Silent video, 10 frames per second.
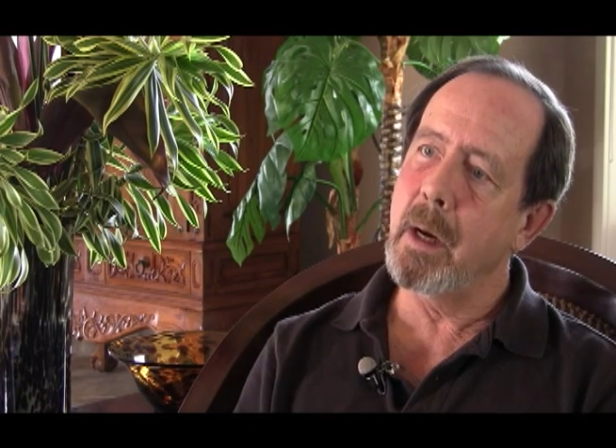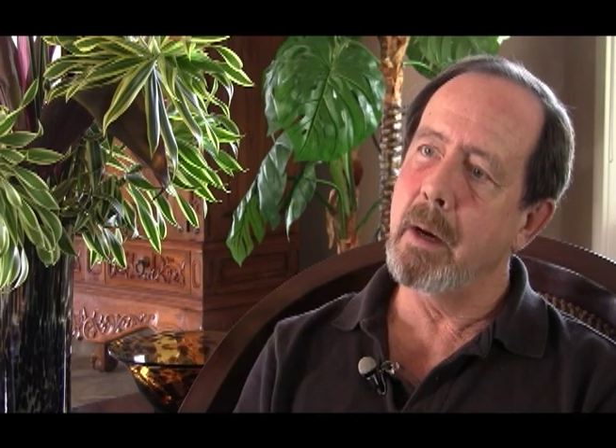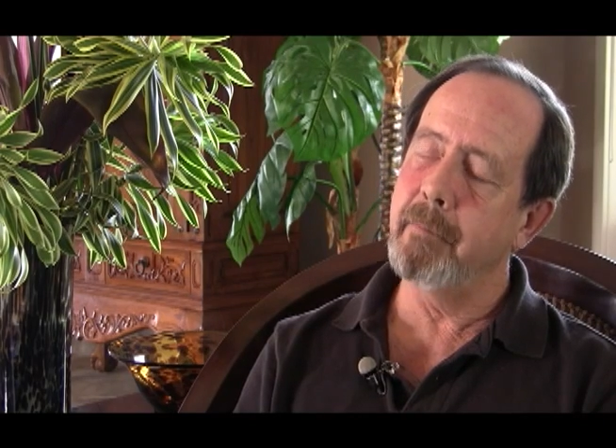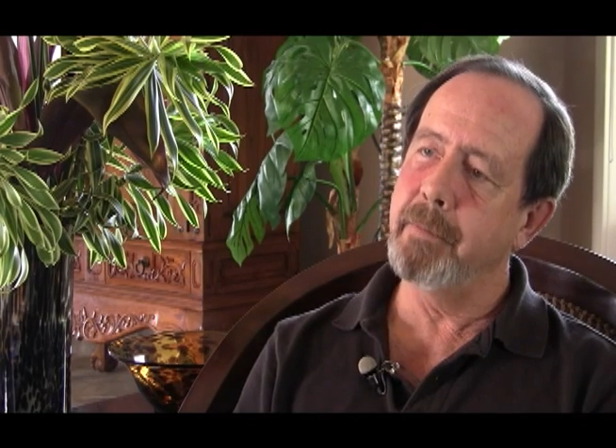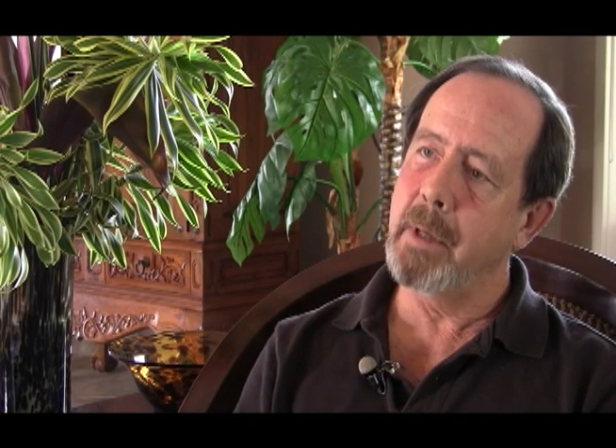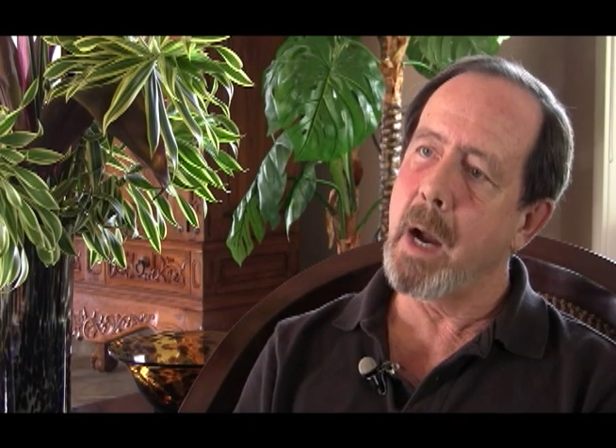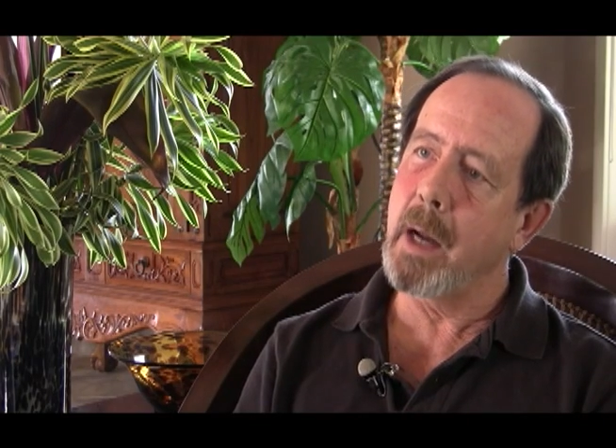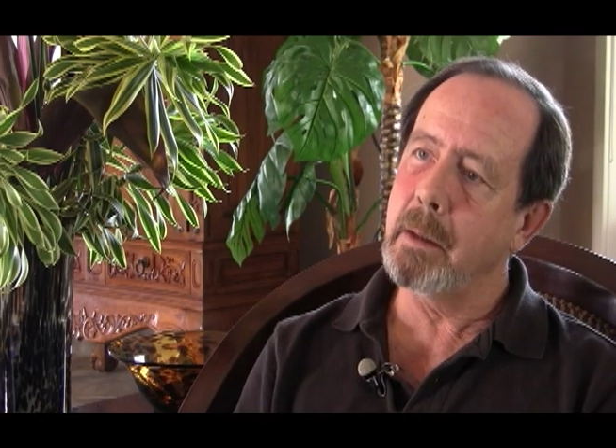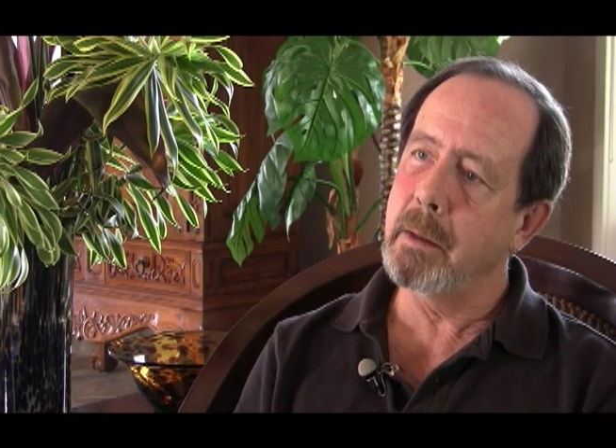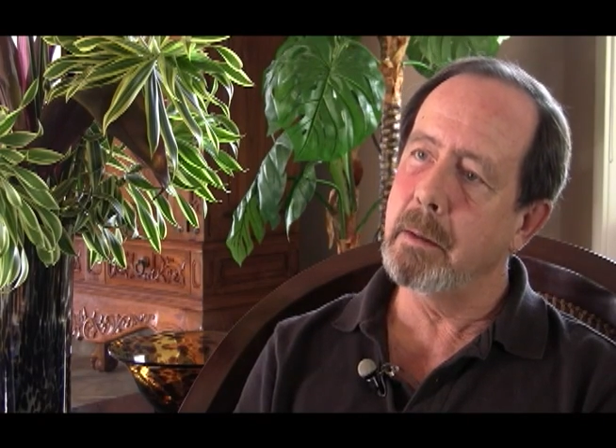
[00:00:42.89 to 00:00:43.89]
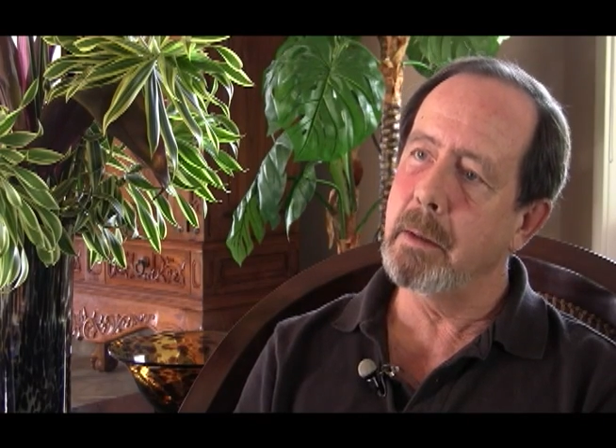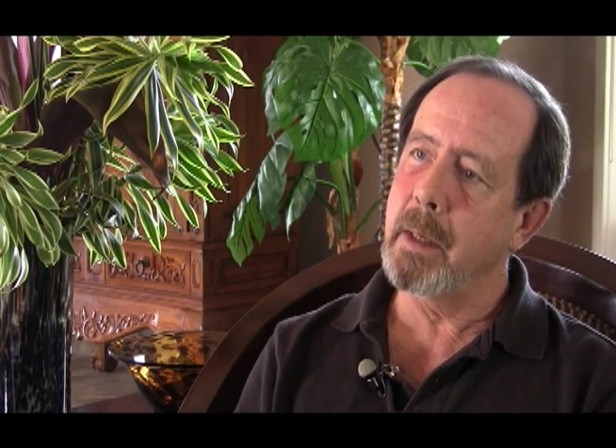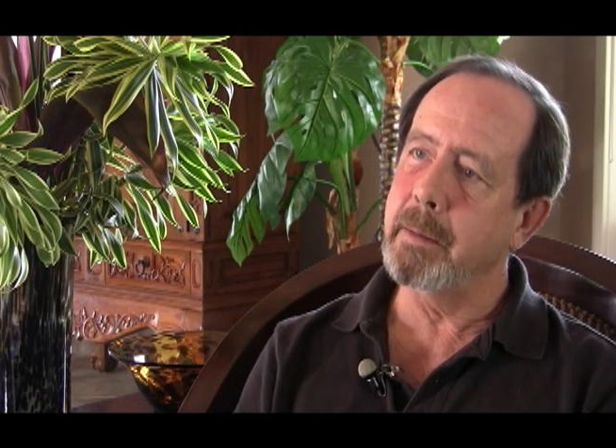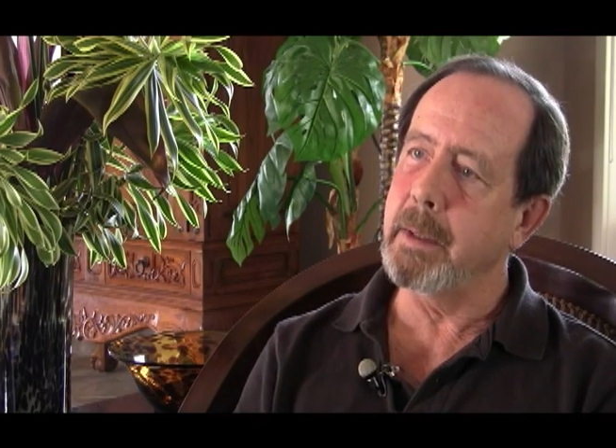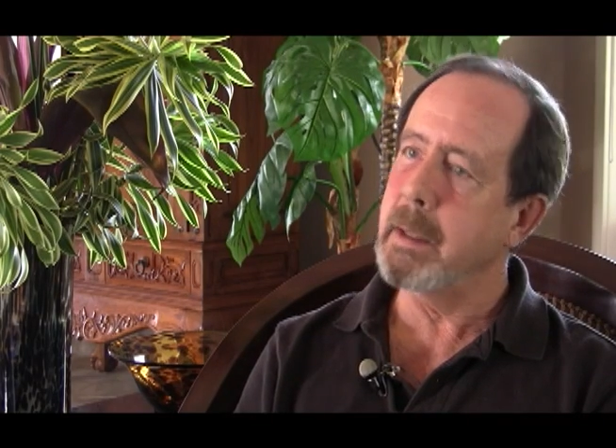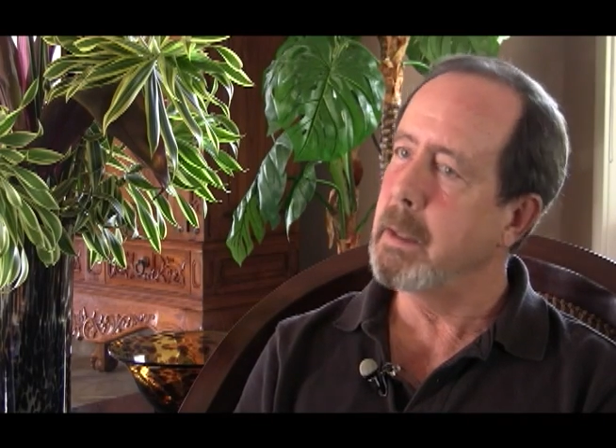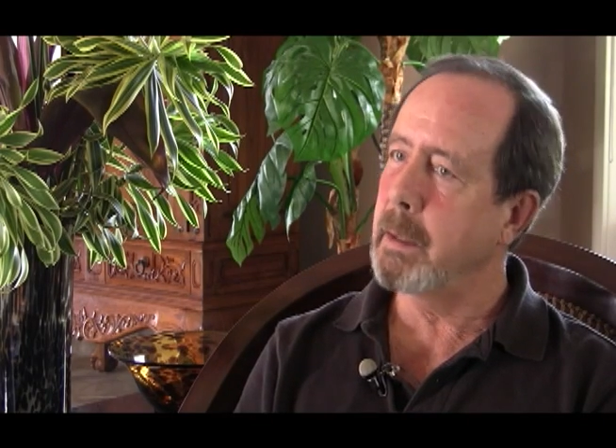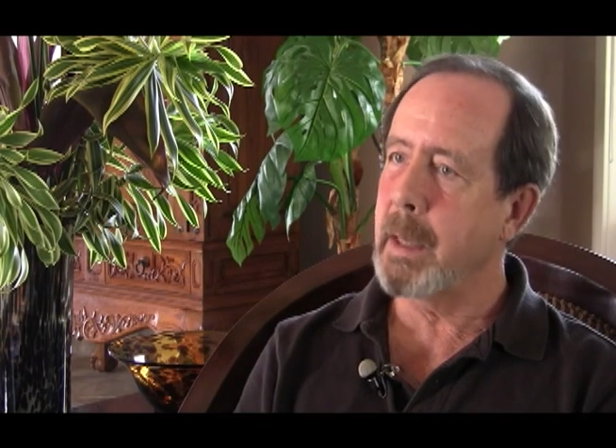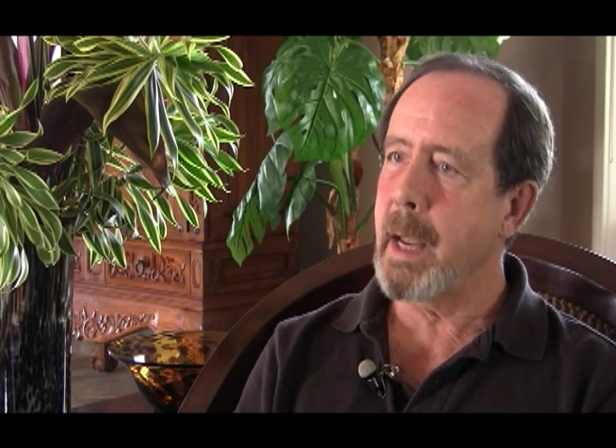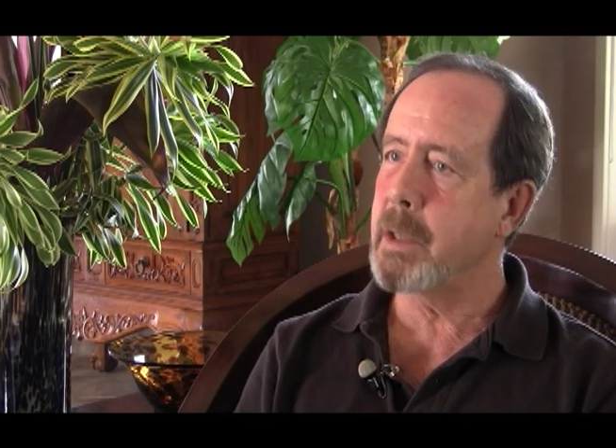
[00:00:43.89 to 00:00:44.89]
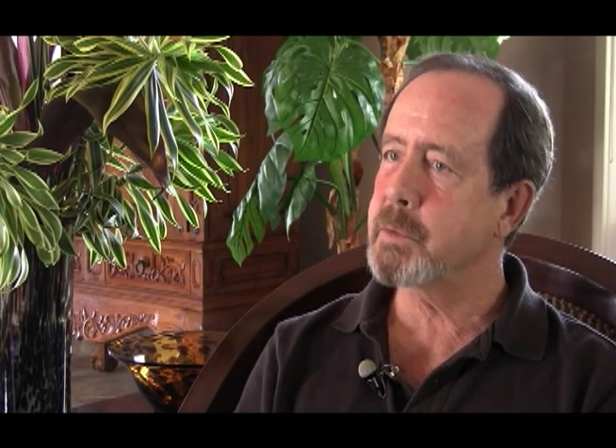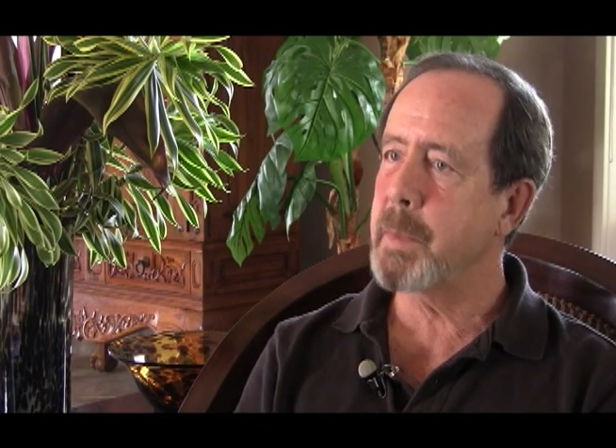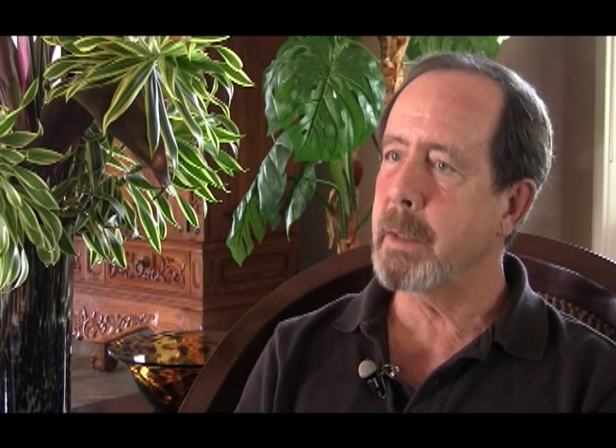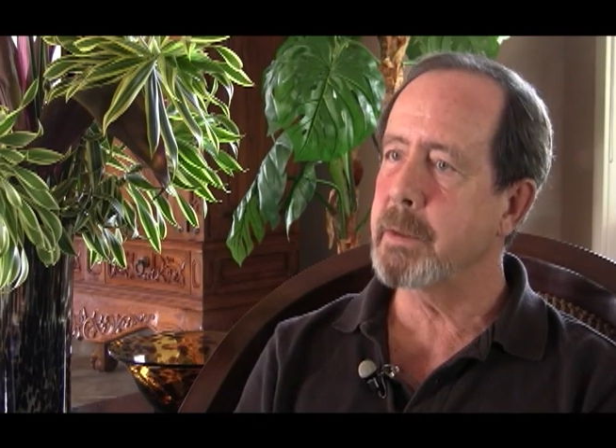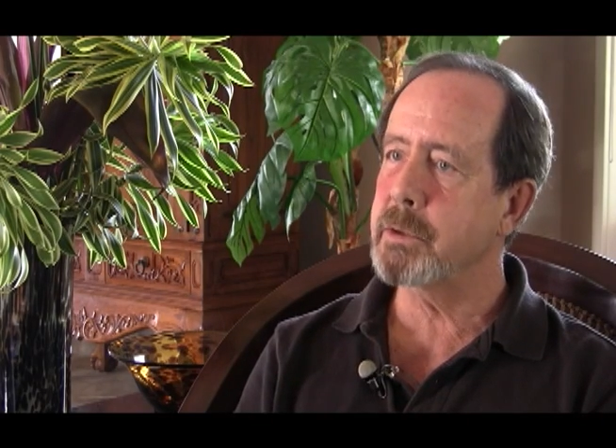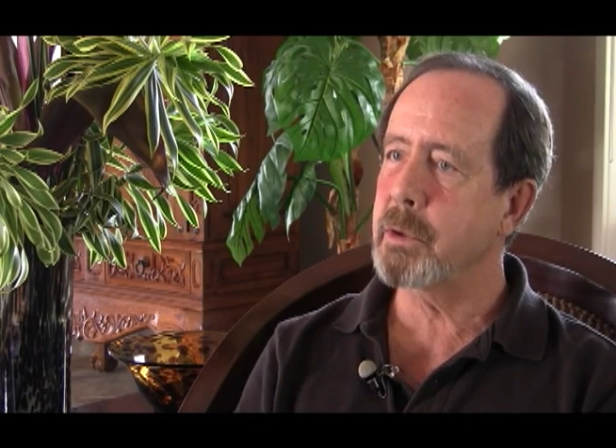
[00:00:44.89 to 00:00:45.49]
of the island and the healing aspect that's